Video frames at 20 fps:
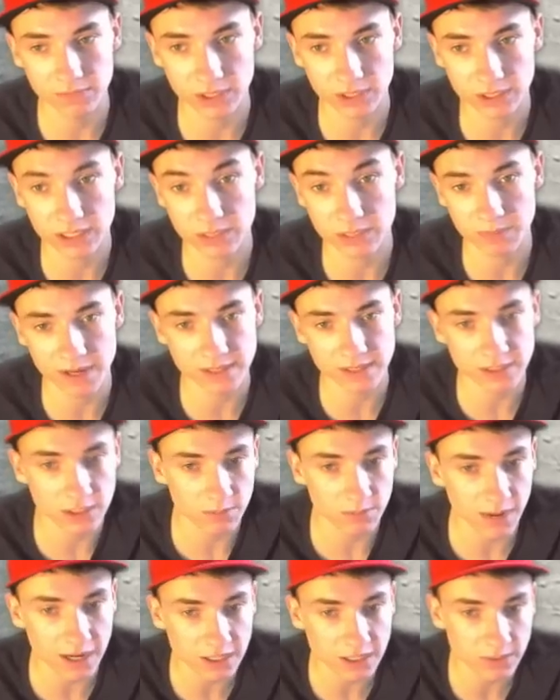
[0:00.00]
look as best as
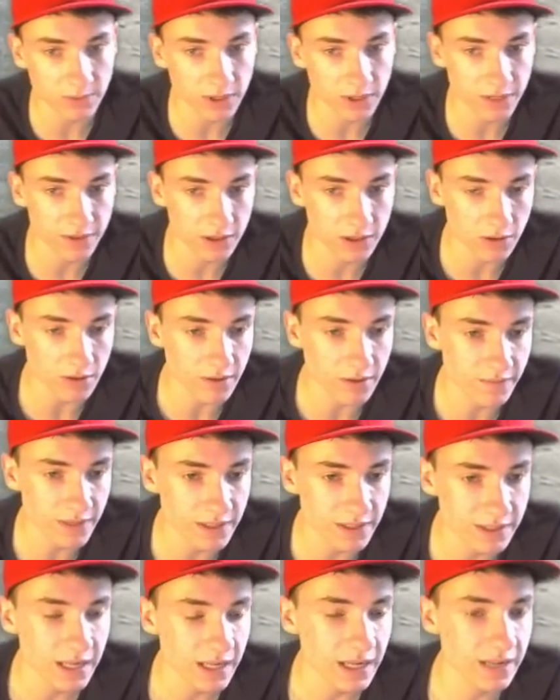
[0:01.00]
possible. And the goal of
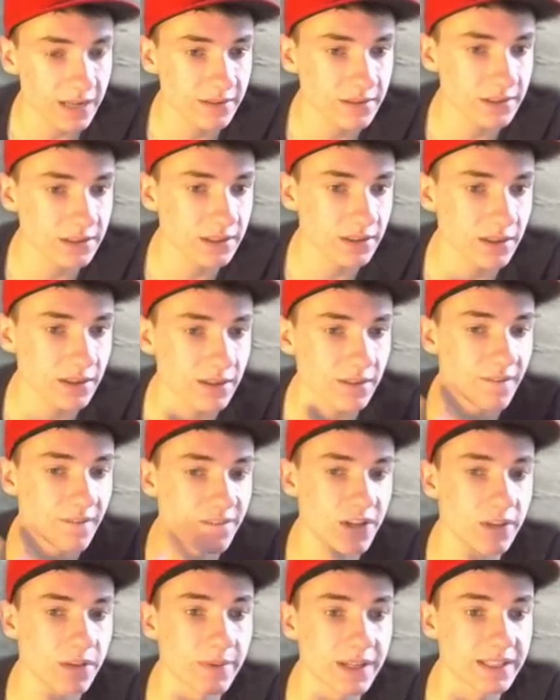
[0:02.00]
this isn't to
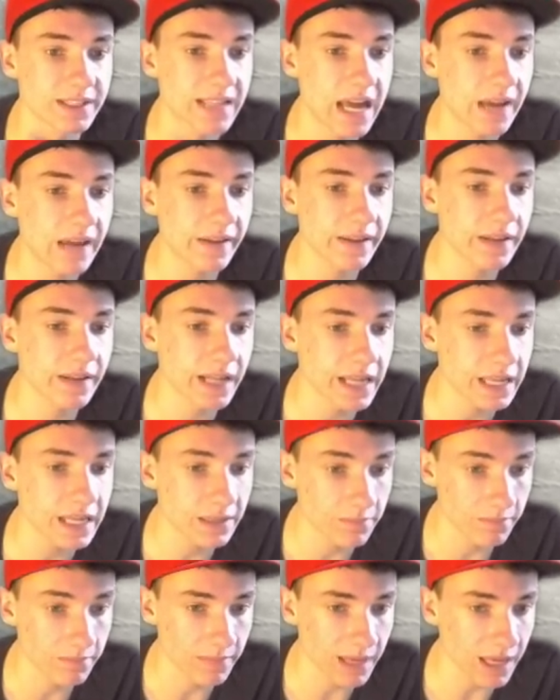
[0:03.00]
film exactly like
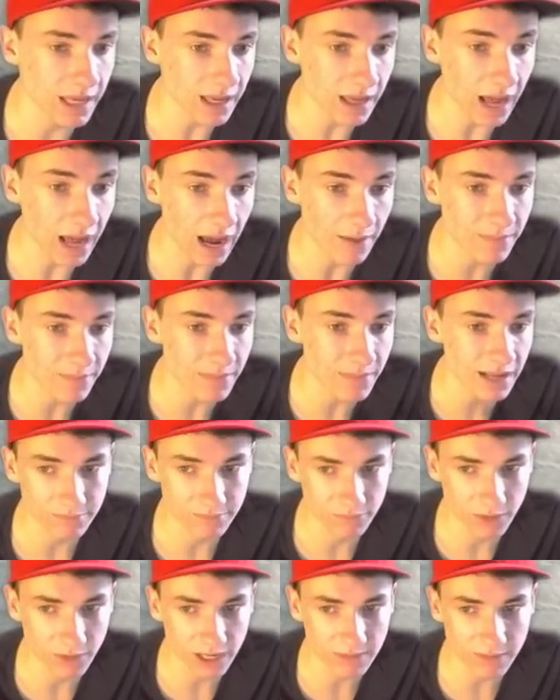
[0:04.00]
me.
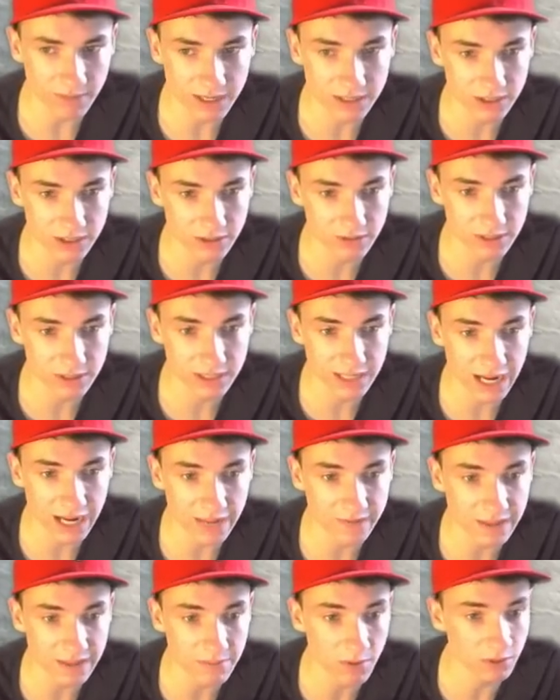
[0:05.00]
What I might do is
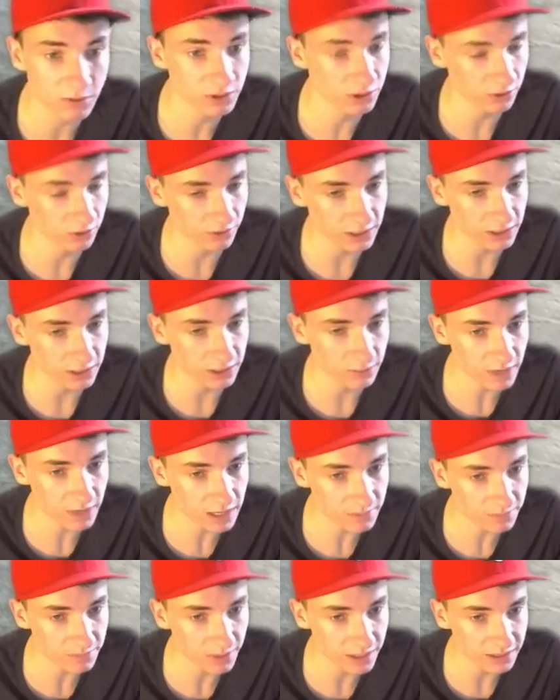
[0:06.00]
not the most correct way,
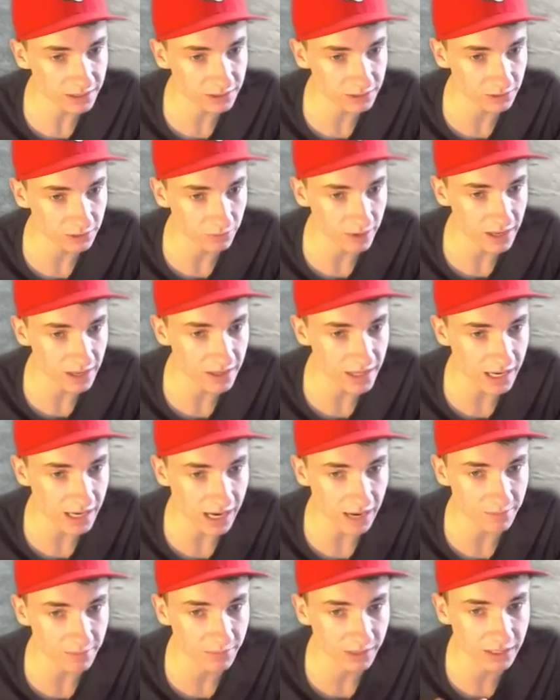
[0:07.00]
but it's the way that
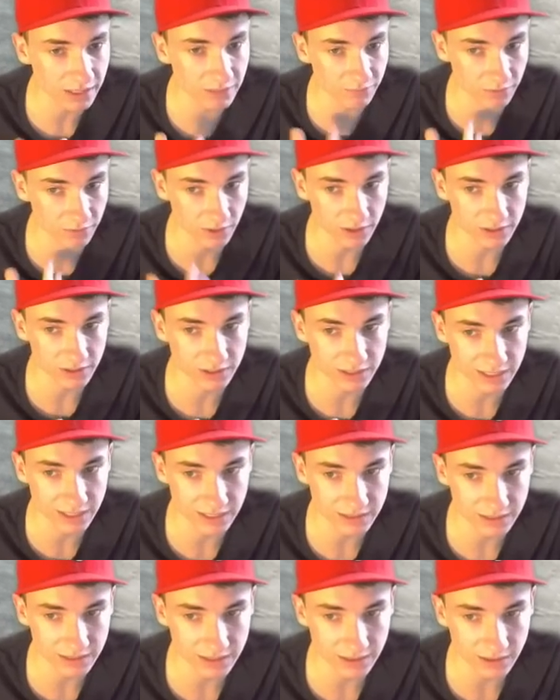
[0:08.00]
I believe looks
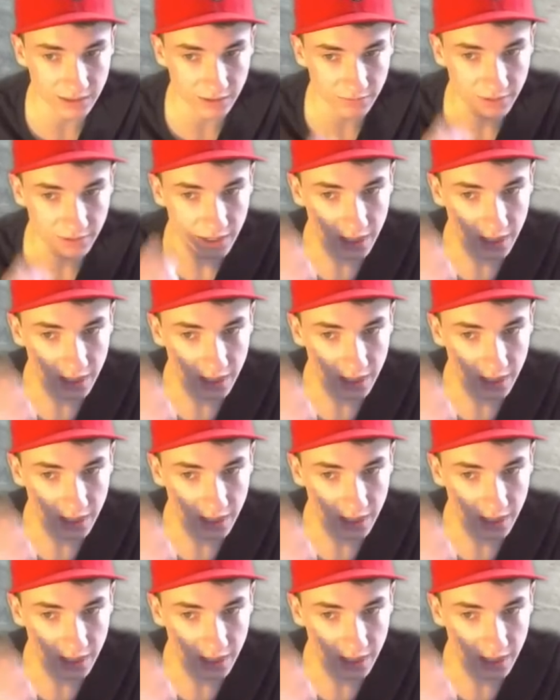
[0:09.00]
decent enough,